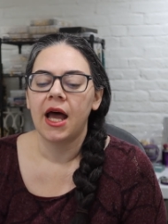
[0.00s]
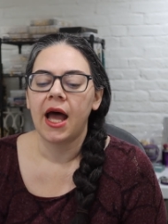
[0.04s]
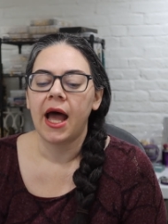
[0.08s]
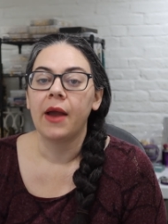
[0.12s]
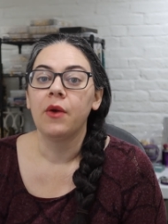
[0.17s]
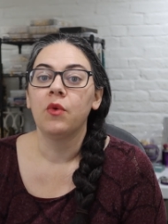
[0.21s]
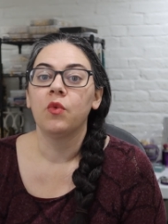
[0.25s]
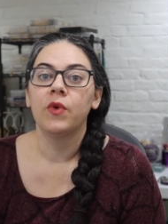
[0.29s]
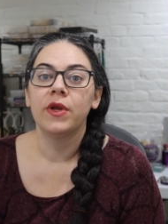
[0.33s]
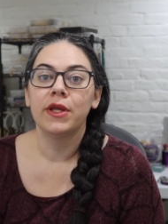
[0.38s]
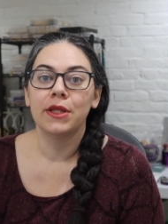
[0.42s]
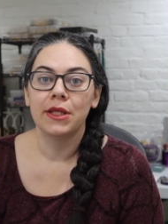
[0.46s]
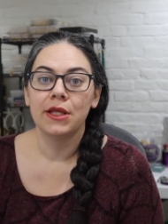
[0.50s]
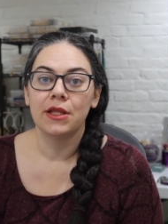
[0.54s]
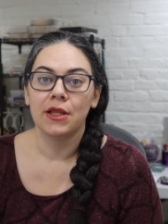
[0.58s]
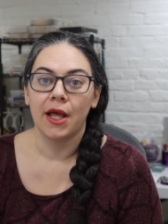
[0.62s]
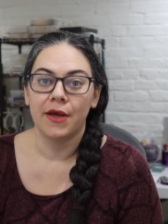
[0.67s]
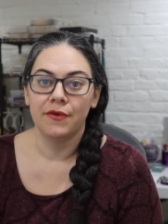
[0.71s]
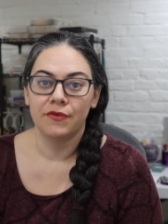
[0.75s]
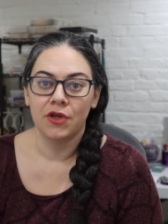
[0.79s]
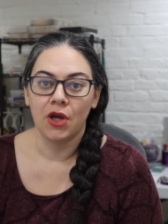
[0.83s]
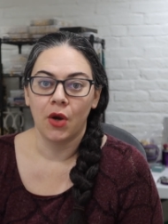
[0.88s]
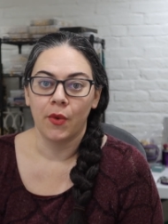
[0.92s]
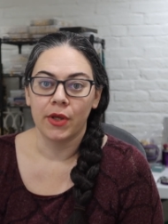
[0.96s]
I really
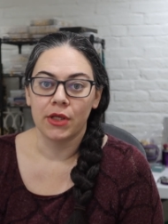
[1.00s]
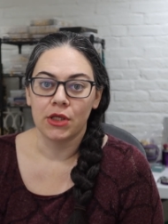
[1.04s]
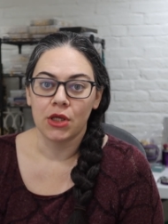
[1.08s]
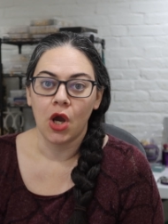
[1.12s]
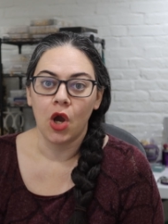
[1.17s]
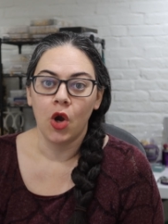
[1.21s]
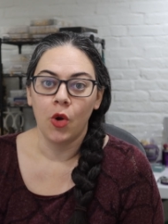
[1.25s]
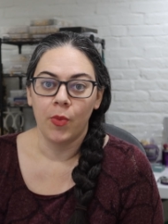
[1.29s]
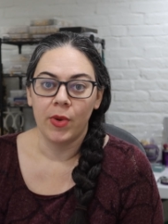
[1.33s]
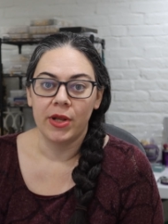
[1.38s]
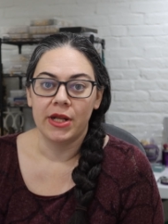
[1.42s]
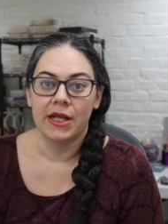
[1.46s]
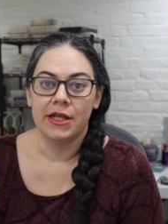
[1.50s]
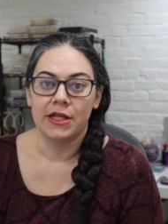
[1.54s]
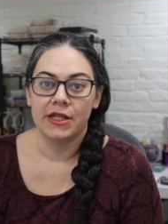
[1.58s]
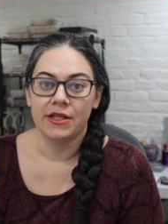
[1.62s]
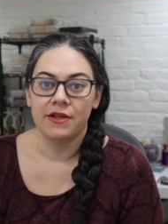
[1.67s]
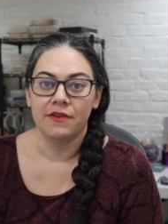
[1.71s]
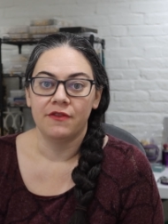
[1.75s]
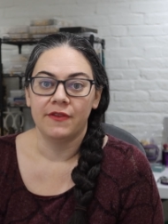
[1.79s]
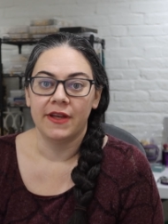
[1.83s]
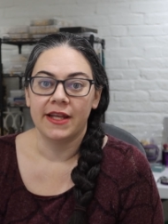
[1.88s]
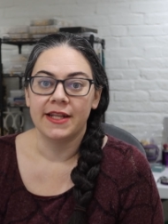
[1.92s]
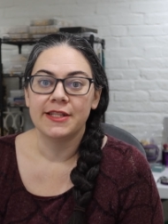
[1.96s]
love going to
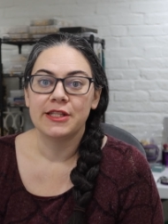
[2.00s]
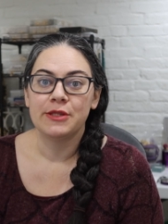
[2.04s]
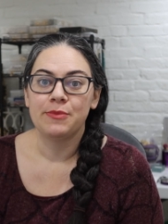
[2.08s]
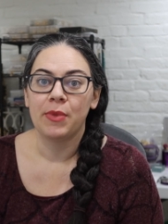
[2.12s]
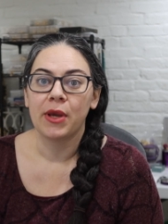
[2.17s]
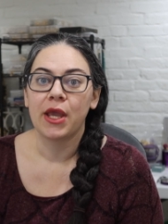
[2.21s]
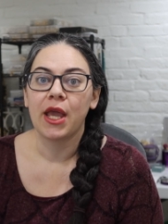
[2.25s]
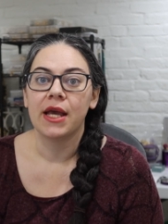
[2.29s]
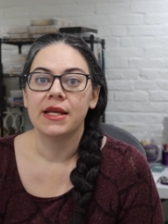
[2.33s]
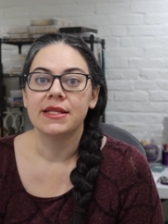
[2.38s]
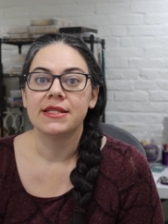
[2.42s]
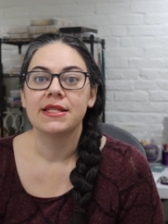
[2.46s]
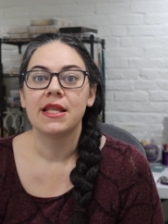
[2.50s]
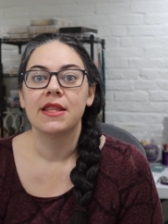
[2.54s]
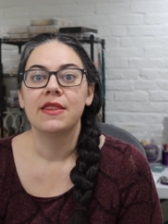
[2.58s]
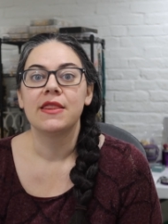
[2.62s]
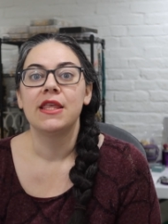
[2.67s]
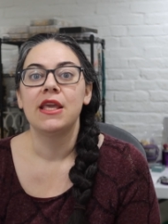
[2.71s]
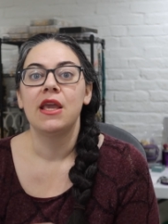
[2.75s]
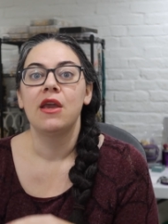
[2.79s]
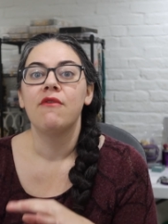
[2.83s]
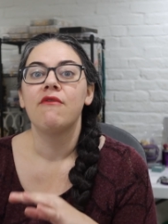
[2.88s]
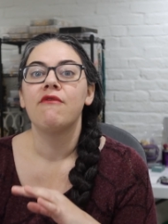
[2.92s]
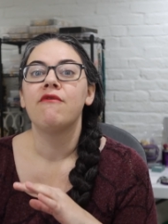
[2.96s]
open-ended events because
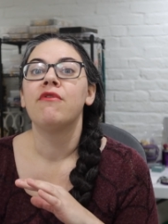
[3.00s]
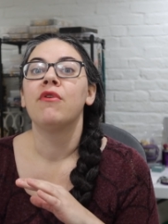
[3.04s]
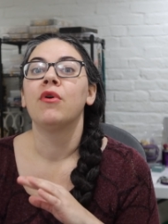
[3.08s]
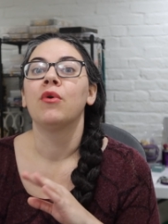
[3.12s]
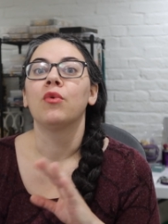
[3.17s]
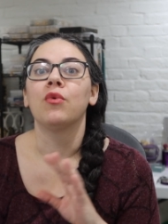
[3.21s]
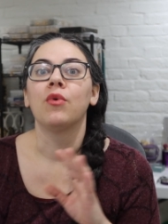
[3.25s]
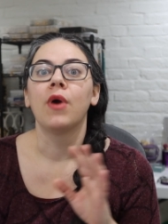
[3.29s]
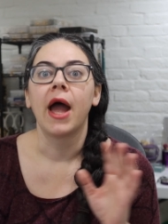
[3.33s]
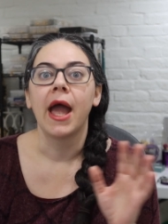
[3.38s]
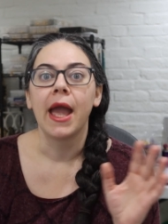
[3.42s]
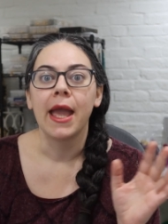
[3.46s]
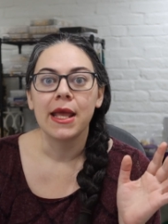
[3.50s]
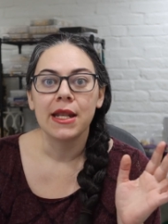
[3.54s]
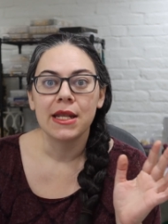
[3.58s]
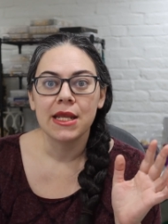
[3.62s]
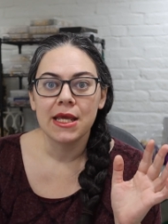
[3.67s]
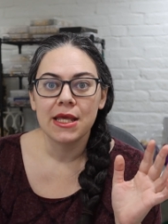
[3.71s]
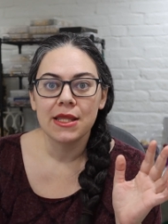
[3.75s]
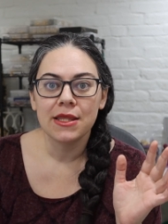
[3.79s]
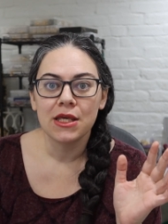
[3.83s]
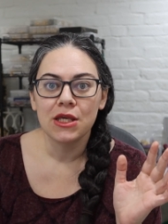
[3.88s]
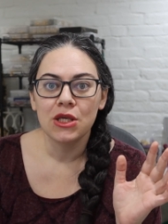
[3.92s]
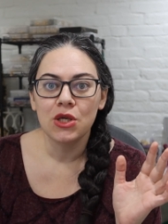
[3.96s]
the
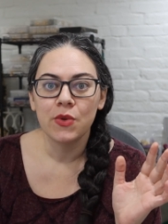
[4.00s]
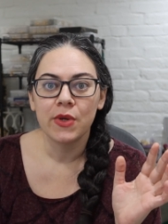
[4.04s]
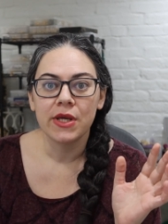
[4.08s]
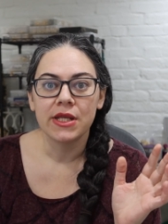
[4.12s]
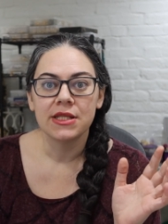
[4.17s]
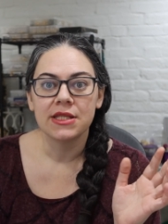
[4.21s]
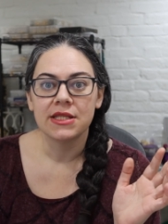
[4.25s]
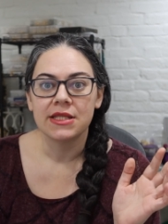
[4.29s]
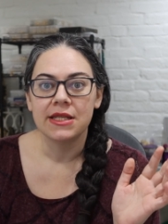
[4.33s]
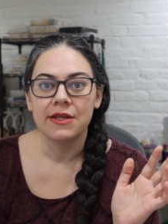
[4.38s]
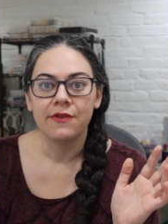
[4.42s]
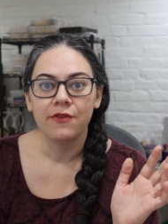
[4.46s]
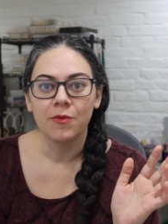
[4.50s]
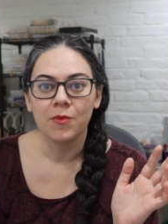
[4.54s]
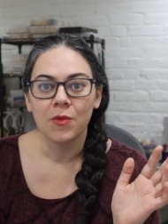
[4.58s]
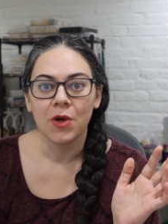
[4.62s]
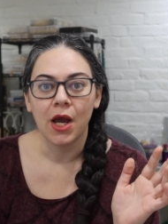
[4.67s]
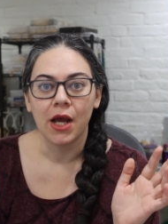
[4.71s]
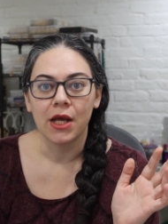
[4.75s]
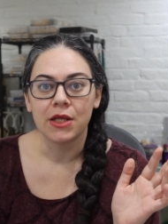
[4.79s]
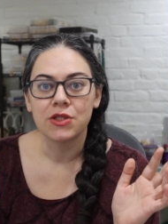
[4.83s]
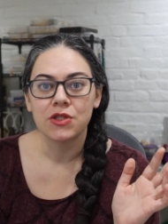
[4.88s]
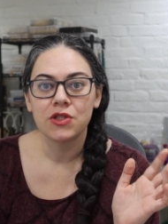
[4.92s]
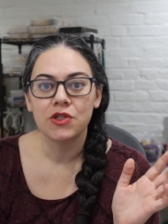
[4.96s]
variety that you can see from
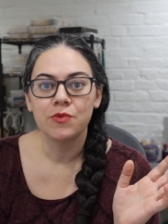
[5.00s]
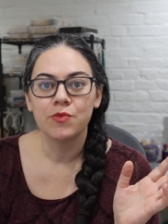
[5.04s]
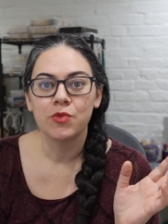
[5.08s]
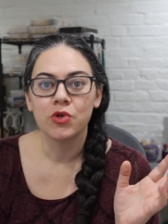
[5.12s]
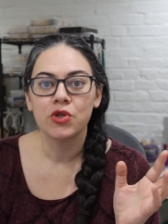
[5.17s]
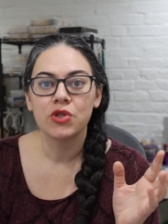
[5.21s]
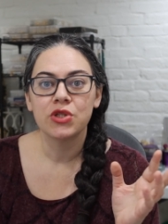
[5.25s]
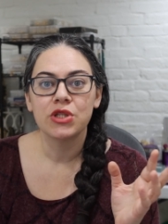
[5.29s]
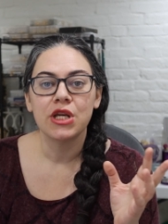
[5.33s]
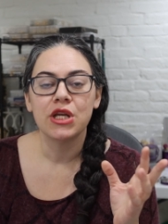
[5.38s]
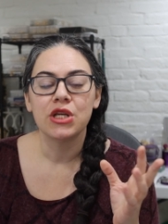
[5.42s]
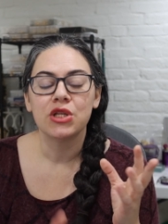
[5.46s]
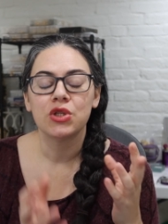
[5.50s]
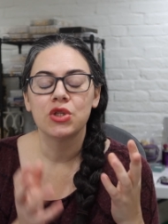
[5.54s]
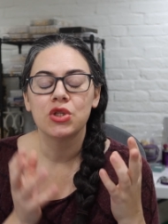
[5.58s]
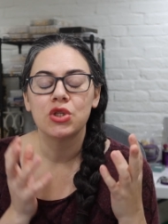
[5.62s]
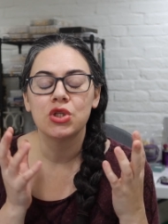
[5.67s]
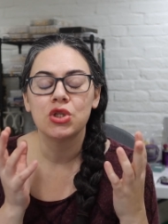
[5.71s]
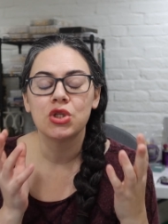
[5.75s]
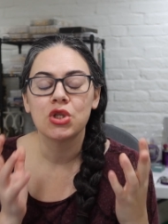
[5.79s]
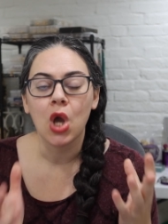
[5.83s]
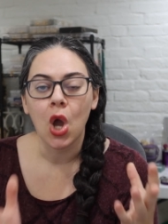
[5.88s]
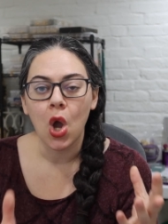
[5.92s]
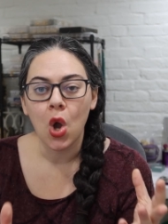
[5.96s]
costumers is
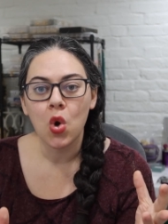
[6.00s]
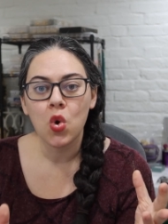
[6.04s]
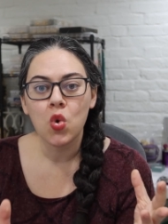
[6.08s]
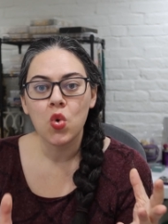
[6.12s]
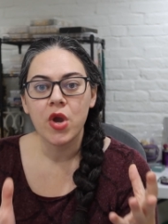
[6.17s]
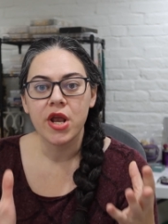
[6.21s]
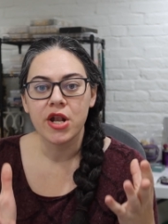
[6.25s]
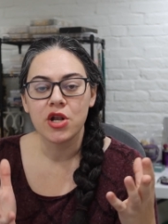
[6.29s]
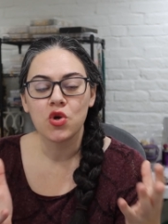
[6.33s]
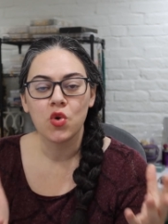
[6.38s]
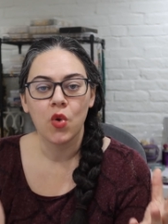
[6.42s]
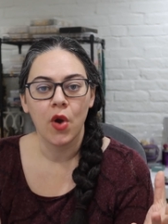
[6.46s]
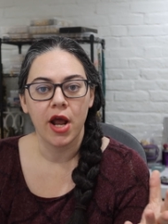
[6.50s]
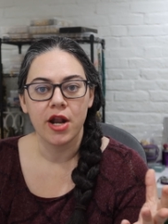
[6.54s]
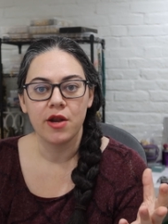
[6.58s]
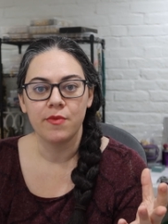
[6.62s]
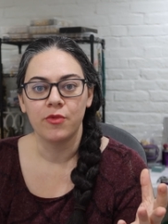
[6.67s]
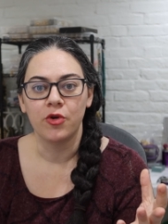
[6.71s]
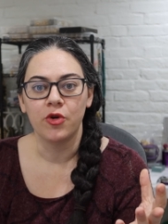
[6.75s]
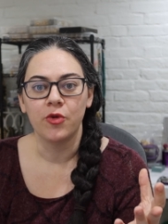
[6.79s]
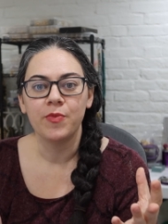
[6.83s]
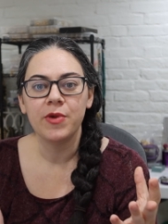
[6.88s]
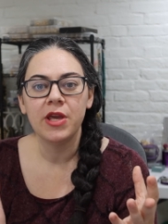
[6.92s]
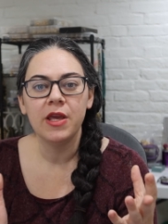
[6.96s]
so
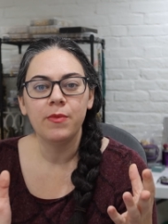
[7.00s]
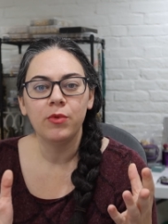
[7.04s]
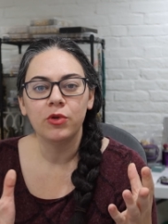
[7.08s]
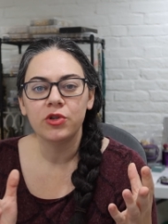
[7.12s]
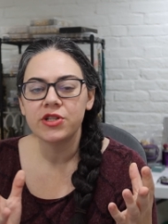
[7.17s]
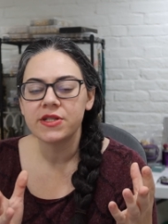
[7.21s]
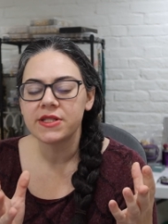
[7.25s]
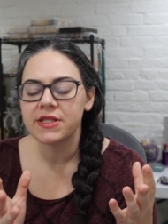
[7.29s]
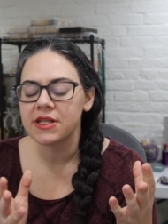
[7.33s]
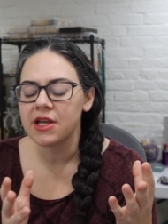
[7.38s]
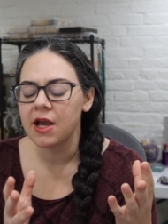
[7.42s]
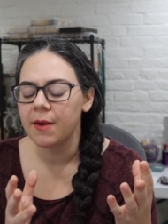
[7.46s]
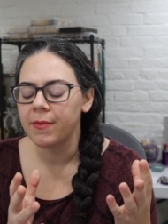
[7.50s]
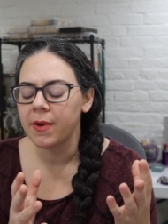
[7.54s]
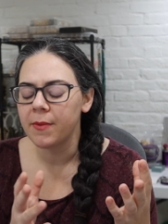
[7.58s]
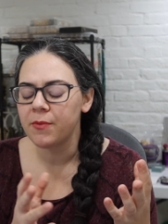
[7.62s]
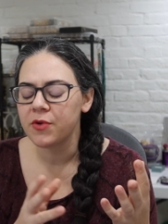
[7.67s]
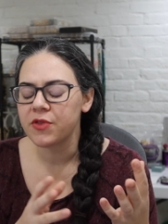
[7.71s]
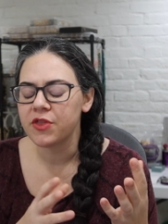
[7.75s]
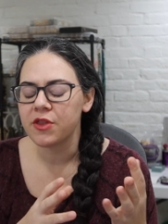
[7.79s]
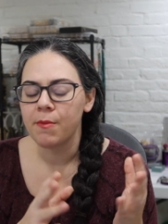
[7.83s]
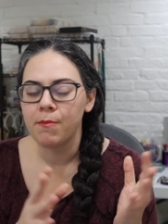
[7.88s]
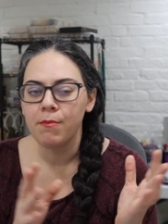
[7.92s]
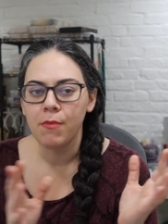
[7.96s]
incredible. People just come up
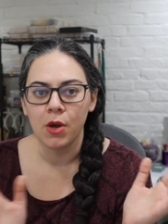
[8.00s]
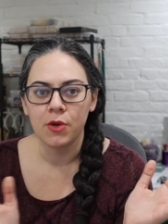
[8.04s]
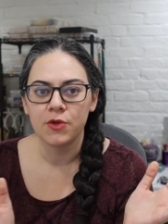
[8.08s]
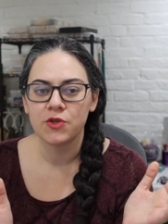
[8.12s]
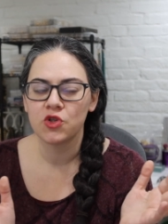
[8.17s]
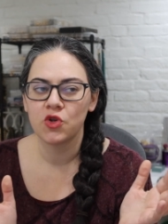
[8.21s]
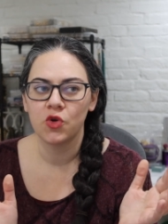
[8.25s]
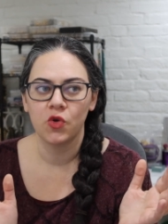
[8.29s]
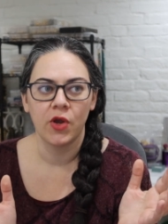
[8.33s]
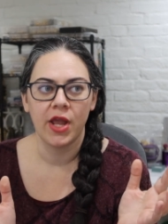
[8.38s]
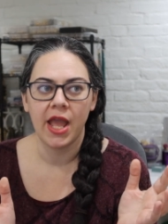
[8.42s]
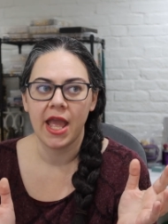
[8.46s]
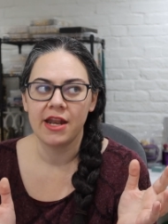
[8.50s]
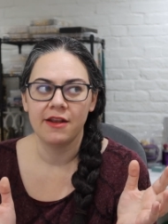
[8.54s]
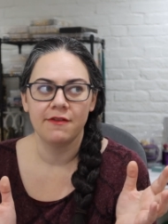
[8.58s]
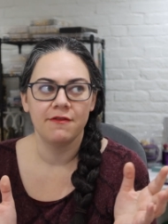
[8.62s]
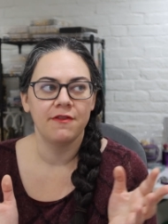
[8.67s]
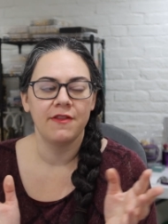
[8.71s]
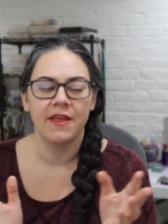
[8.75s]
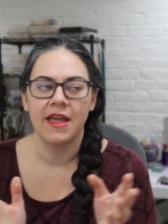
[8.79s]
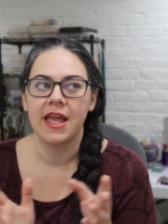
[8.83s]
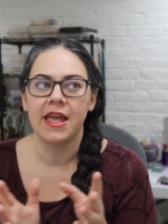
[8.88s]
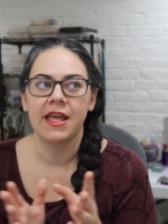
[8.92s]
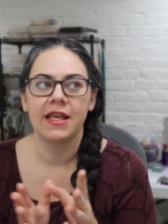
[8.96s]
with the most creative
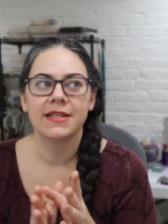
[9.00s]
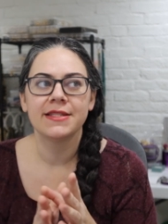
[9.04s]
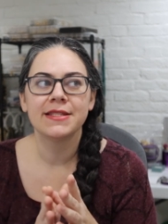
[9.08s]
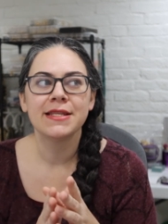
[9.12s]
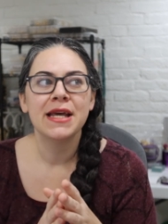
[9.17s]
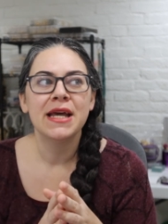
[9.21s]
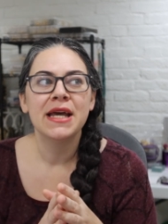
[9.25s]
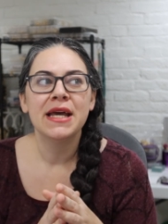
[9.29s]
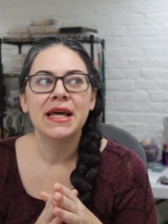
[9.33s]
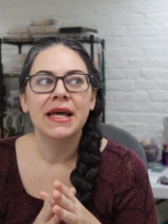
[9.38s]
things.